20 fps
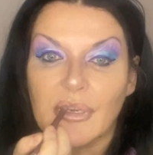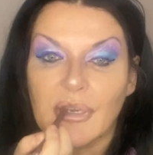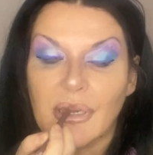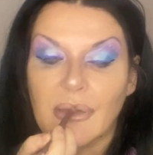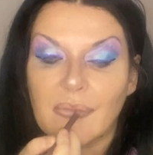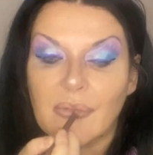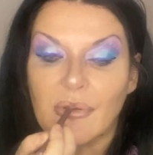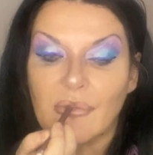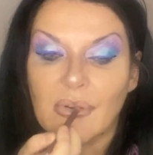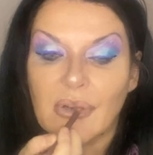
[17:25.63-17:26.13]

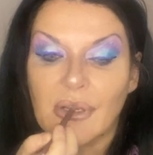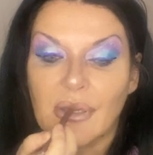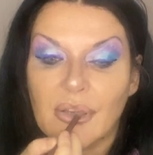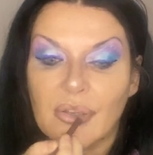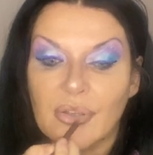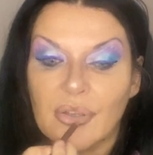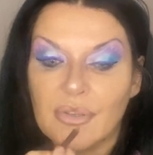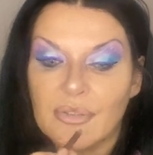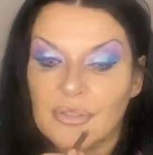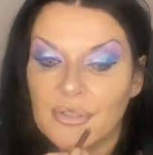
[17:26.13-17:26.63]
came out really
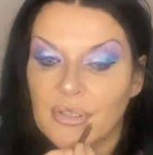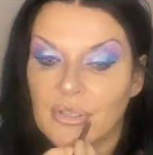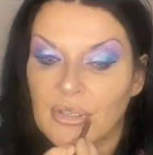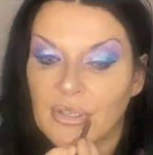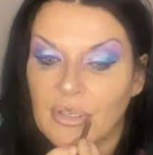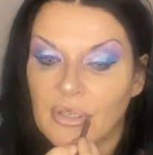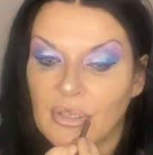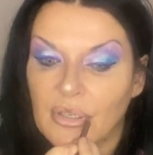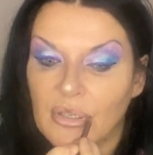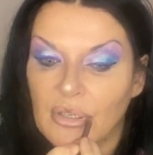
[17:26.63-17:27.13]
good.
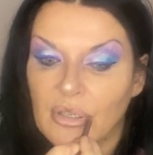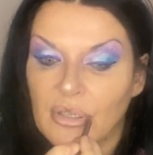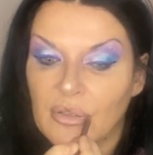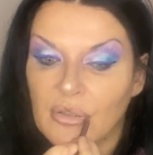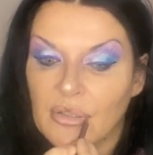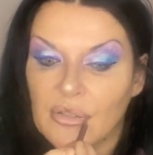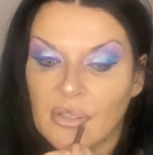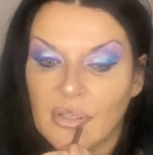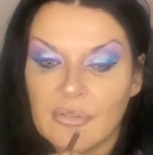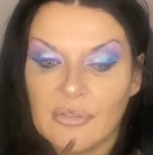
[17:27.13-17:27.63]

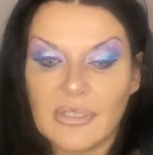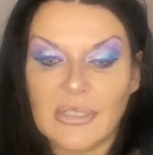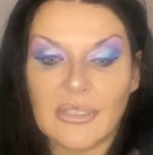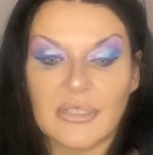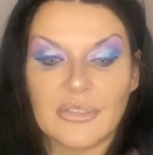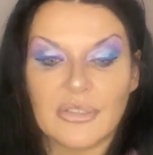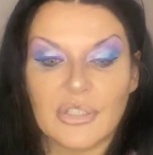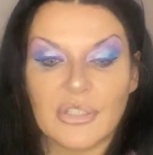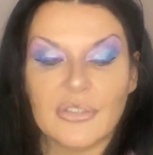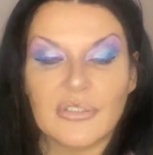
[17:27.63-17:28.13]
So
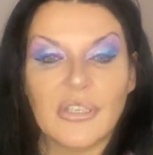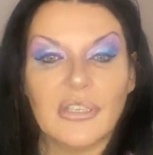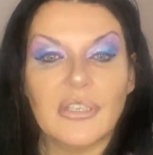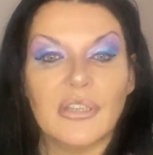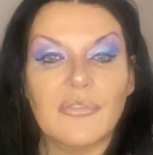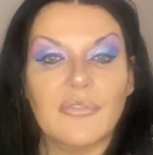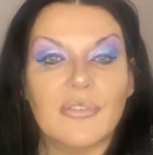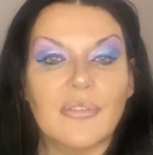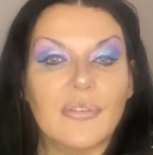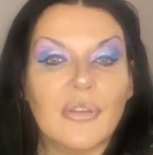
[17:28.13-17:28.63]
delicious. I
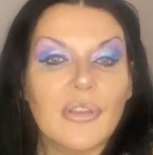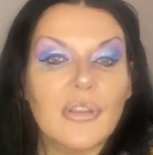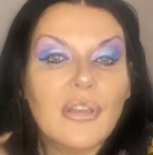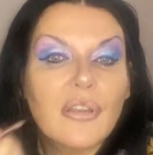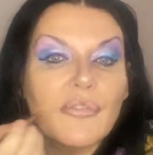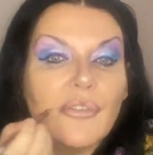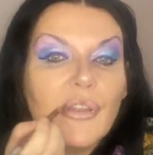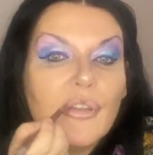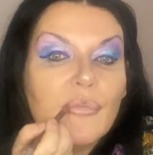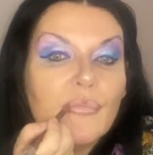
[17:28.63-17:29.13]
love
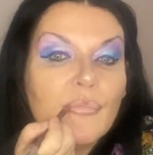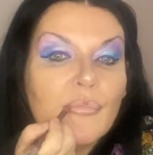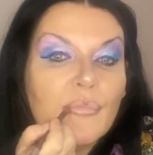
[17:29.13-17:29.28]
it.